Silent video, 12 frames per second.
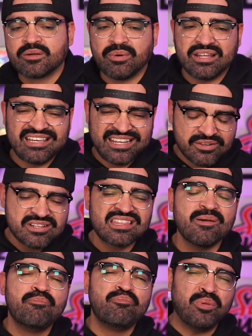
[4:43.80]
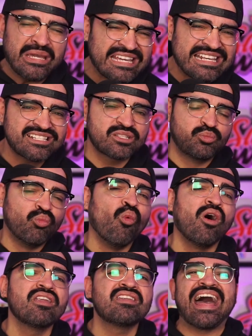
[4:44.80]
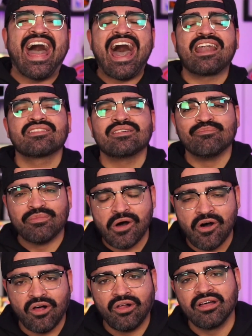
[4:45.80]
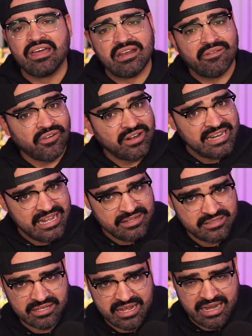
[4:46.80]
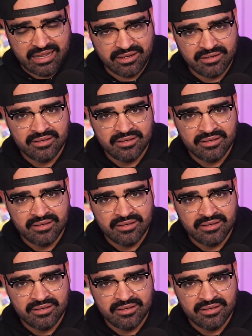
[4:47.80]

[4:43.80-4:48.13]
but here's the biggest one out of them all, and I've already hinted at it.